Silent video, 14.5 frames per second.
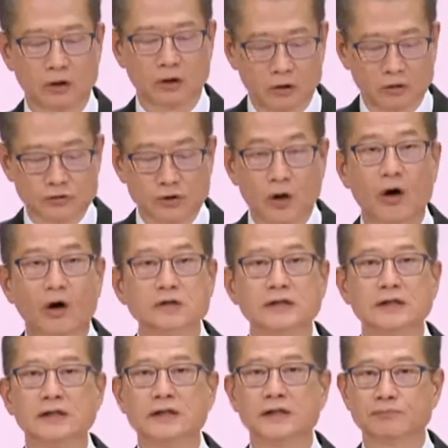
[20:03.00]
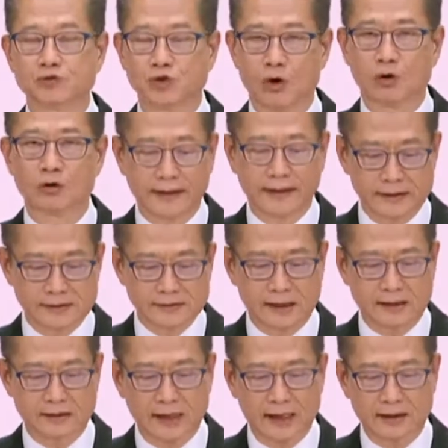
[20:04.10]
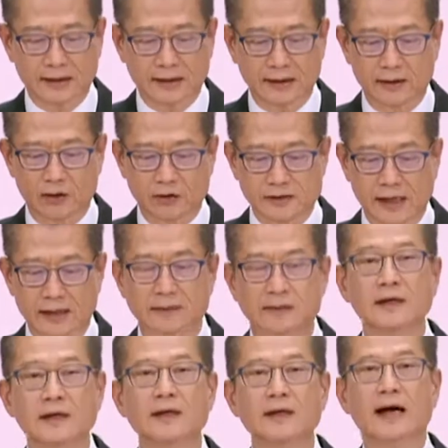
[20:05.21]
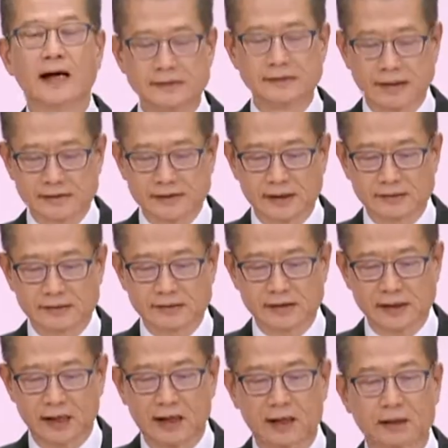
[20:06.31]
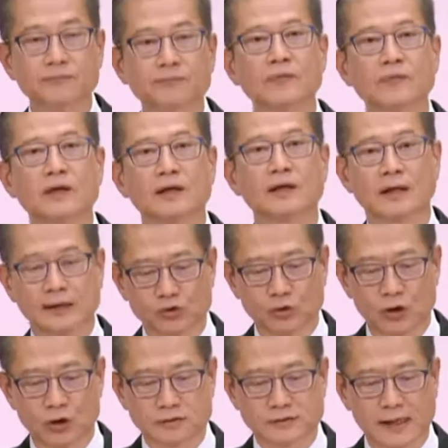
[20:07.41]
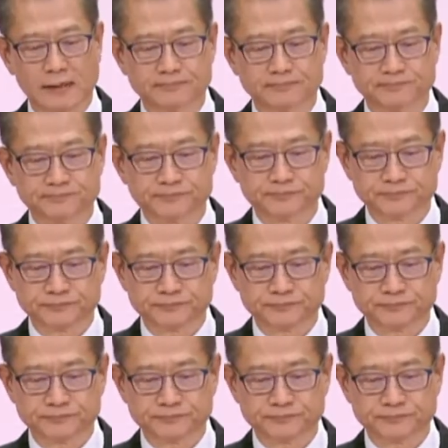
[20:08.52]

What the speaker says: This initiative will facilitate the learning of students from grassroots families during the epidemic.